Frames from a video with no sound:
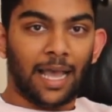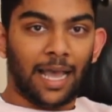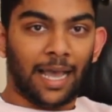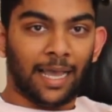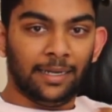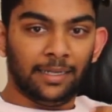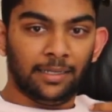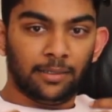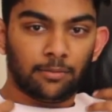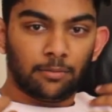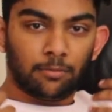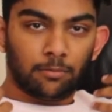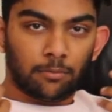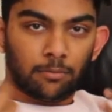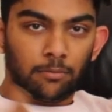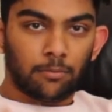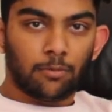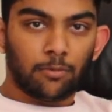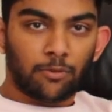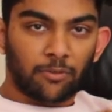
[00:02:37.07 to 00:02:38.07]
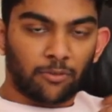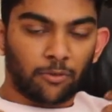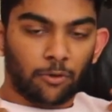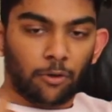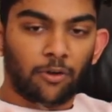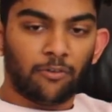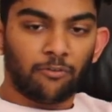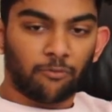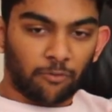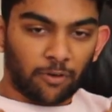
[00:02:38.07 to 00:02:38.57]
and it
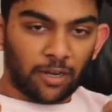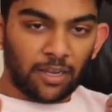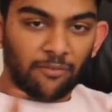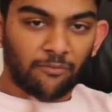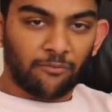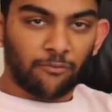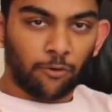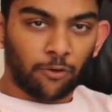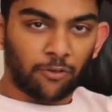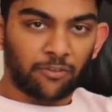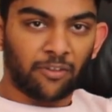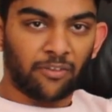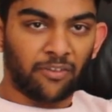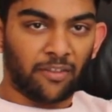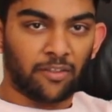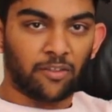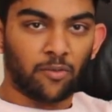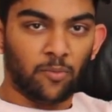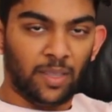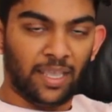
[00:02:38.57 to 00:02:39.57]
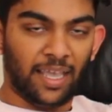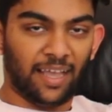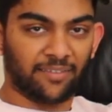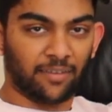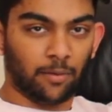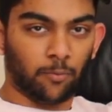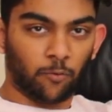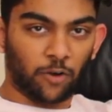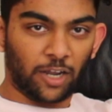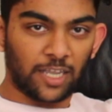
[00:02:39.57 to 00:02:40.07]
sort of reinforces it to me as
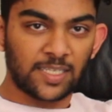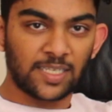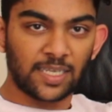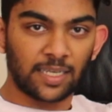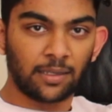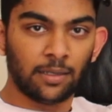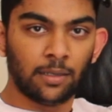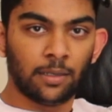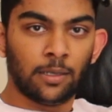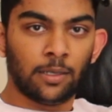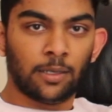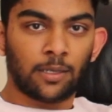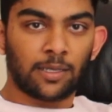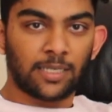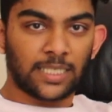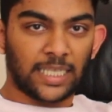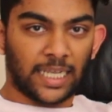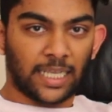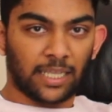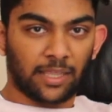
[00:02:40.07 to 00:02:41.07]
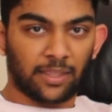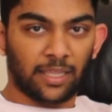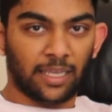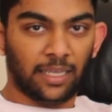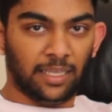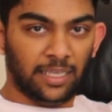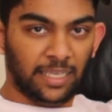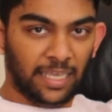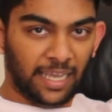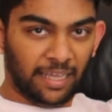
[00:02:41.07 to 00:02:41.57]
I'm writing, because I can
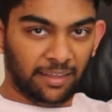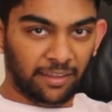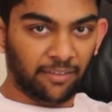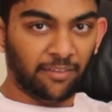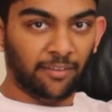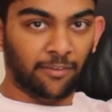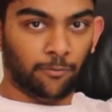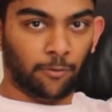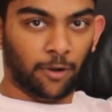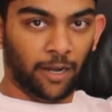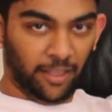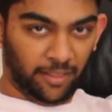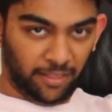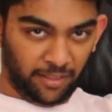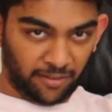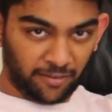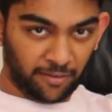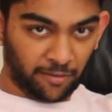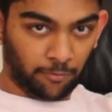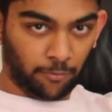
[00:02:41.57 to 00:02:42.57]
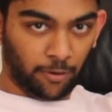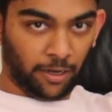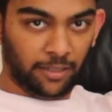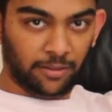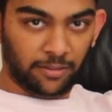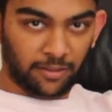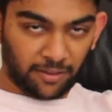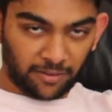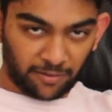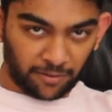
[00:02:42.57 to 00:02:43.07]
think, yeah, this is right, this is right,
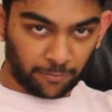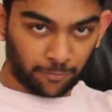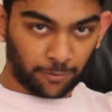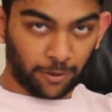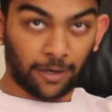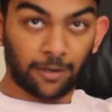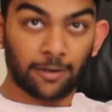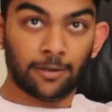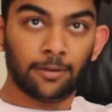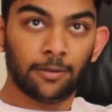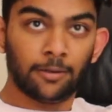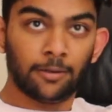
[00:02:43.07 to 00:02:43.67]
this is right.